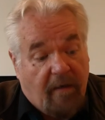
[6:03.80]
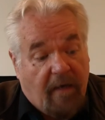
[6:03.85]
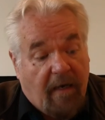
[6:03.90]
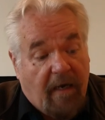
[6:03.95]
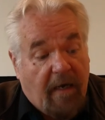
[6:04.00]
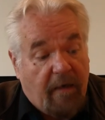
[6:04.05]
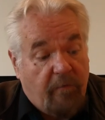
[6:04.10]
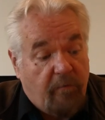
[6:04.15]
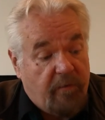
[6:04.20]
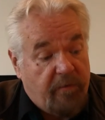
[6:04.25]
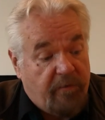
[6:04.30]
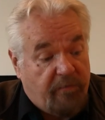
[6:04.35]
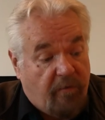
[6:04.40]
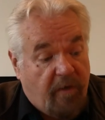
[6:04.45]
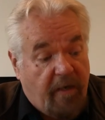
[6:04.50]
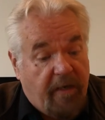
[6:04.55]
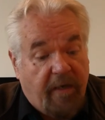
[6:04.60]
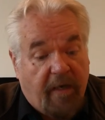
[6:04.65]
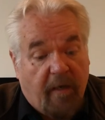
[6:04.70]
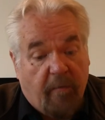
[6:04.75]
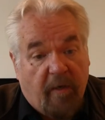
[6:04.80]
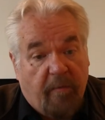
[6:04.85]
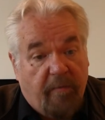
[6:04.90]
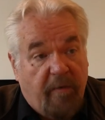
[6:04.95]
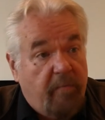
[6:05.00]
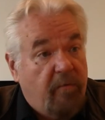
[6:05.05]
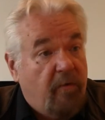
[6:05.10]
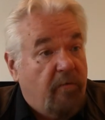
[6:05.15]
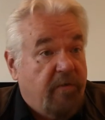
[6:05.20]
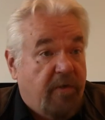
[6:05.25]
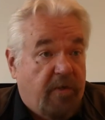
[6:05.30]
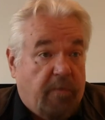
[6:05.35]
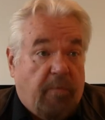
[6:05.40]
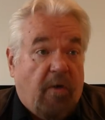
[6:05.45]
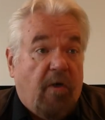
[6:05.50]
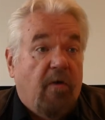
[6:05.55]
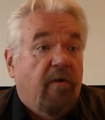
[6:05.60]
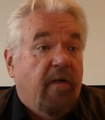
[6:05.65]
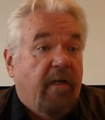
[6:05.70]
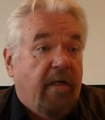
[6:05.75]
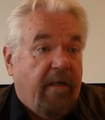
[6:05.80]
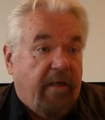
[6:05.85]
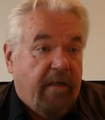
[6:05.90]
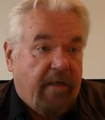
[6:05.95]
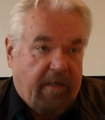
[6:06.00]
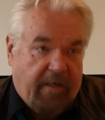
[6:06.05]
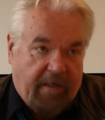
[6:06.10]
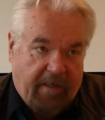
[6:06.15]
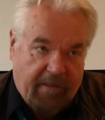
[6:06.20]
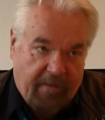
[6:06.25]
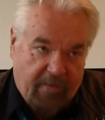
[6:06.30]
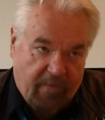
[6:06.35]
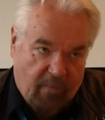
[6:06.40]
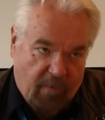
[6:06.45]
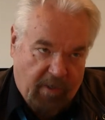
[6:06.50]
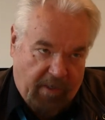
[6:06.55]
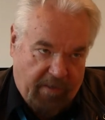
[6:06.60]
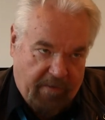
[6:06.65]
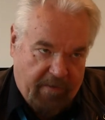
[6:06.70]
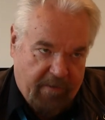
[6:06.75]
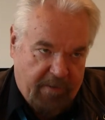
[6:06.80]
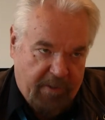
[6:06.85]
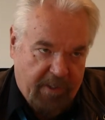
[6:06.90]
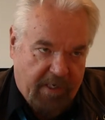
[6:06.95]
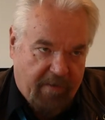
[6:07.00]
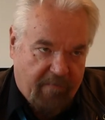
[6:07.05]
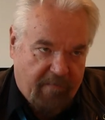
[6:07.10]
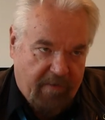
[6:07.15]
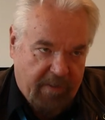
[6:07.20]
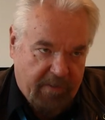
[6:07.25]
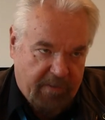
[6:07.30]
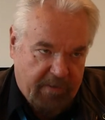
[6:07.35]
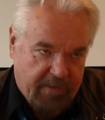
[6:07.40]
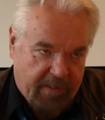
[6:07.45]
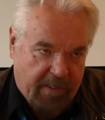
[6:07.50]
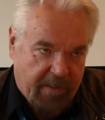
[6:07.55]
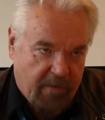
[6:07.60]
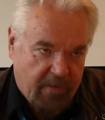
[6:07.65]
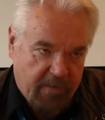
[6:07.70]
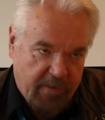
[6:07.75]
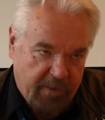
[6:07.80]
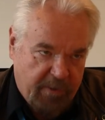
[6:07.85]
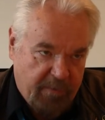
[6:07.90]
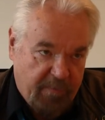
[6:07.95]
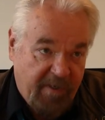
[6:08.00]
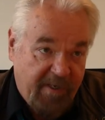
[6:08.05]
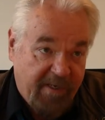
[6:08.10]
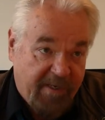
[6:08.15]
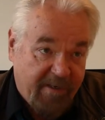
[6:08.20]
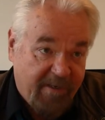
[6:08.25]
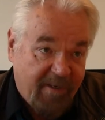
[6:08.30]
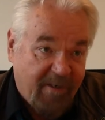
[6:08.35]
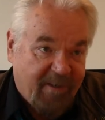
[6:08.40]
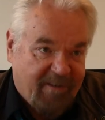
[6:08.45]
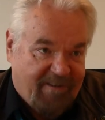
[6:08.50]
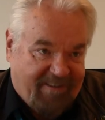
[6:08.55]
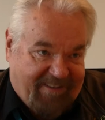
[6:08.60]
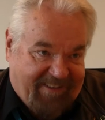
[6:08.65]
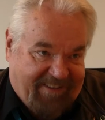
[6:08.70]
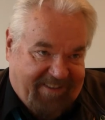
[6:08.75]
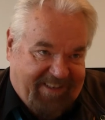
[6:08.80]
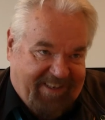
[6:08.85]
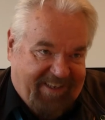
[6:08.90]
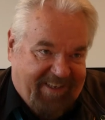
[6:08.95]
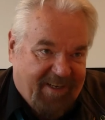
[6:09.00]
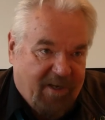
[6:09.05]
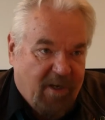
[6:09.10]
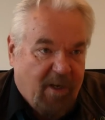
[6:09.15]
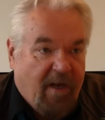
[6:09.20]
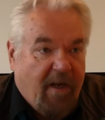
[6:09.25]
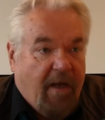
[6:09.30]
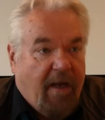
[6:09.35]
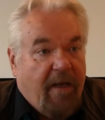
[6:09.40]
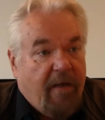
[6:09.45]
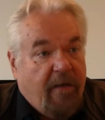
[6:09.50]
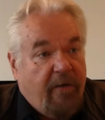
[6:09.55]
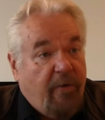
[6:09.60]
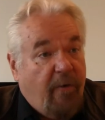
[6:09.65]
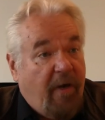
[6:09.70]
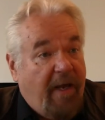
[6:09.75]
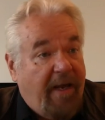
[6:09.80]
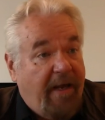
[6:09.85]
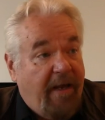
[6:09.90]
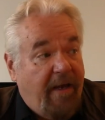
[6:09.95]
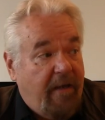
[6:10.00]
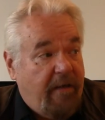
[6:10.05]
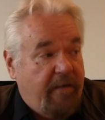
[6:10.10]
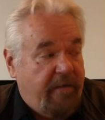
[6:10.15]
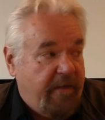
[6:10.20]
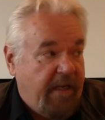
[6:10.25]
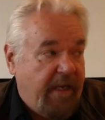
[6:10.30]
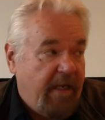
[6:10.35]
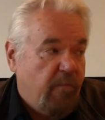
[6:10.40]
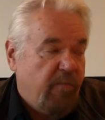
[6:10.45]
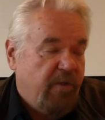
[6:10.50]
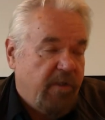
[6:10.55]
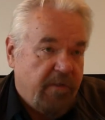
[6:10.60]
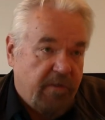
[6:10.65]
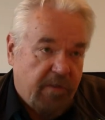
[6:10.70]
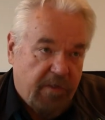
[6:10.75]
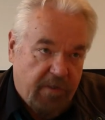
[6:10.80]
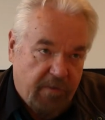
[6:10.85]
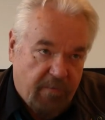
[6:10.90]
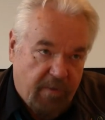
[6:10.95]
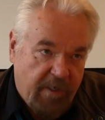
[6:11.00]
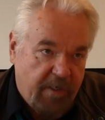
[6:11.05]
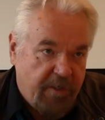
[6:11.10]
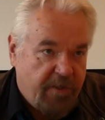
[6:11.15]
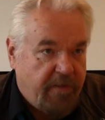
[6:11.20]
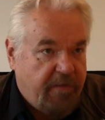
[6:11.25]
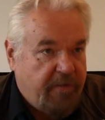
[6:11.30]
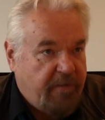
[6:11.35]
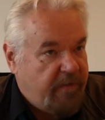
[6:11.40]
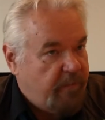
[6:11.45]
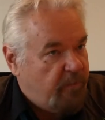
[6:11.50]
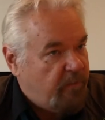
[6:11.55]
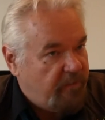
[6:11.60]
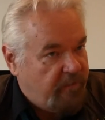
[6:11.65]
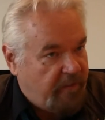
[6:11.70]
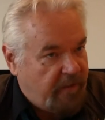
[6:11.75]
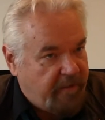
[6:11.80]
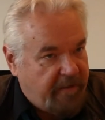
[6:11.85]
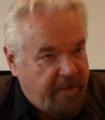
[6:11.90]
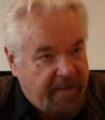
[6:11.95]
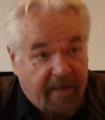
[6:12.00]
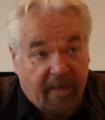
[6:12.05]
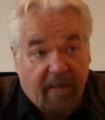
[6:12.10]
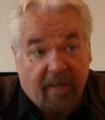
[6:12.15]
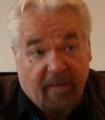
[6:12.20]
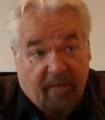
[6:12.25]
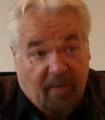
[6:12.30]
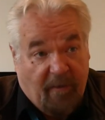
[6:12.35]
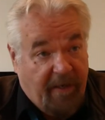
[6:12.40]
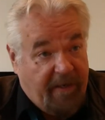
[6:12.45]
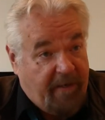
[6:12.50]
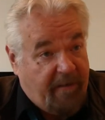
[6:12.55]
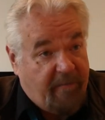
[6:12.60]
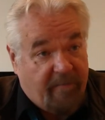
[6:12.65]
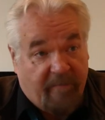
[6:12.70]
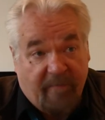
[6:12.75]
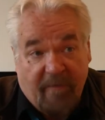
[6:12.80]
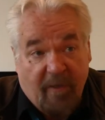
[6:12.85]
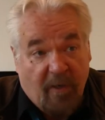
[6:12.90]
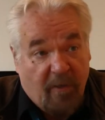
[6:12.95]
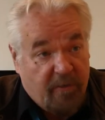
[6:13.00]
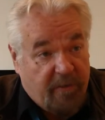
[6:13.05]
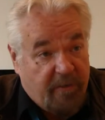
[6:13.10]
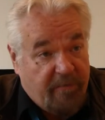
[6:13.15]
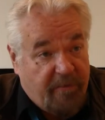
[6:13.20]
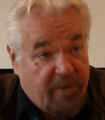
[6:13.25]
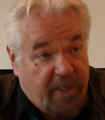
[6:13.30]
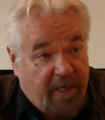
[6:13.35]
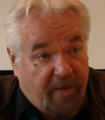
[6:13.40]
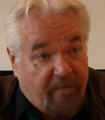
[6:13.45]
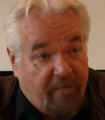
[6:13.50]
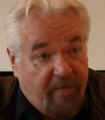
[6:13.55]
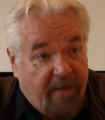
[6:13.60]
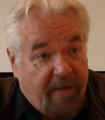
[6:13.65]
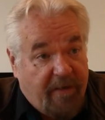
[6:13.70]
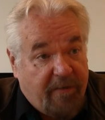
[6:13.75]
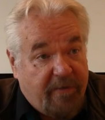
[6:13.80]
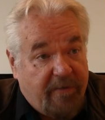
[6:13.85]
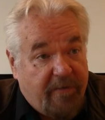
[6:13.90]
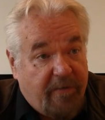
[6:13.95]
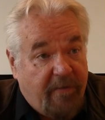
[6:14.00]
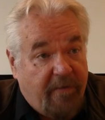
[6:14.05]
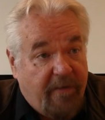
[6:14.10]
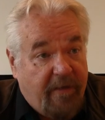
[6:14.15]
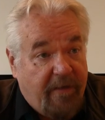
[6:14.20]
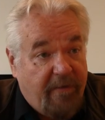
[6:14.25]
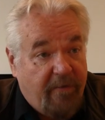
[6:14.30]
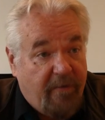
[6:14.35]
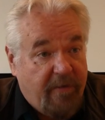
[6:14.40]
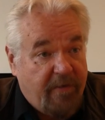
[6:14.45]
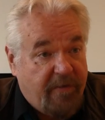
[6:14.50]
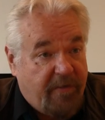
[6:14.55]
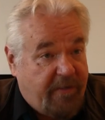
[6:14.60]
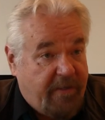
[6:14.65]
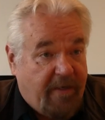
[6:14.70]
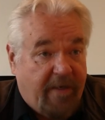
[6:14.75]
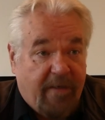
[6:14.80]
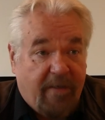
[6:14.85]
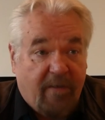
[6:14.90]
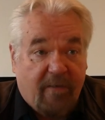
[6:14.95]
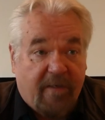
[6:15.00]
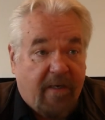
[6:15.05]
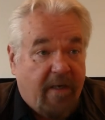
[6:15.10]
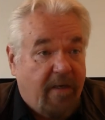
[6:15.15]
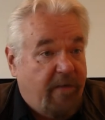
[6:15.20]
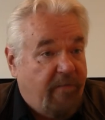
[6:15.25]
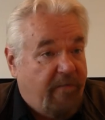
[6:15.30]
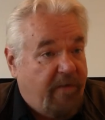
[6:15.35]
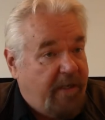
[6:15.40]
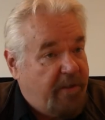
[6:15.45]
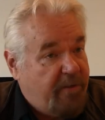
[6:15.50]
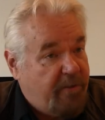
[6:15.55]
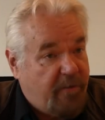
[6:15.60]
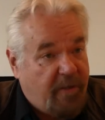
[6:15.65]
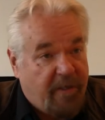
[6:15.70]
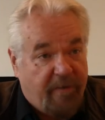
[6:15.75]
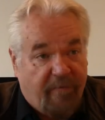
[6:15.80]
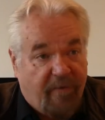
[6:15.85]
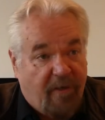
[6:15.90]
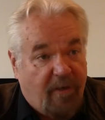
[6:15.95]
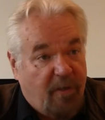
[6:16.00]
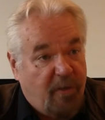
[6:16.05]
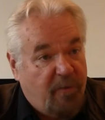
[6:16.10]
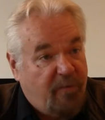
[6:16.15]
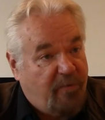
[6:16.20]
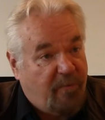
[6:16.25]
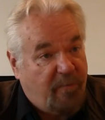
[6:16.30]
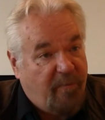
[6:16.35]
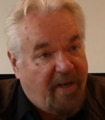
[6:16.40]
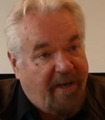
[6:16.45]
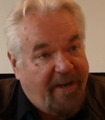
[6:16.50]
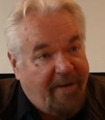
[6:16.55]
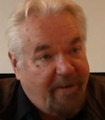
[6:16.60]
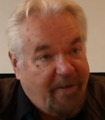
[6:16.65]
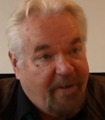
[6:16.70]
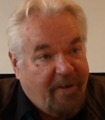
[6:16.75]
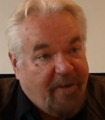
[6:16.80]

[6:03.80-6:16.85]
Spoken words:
I was writing about people who spoke in the way that Jack Vance's characters speak, and who had names and situations that were very like those of Jack Vance, then the style kind of naturally followed from that.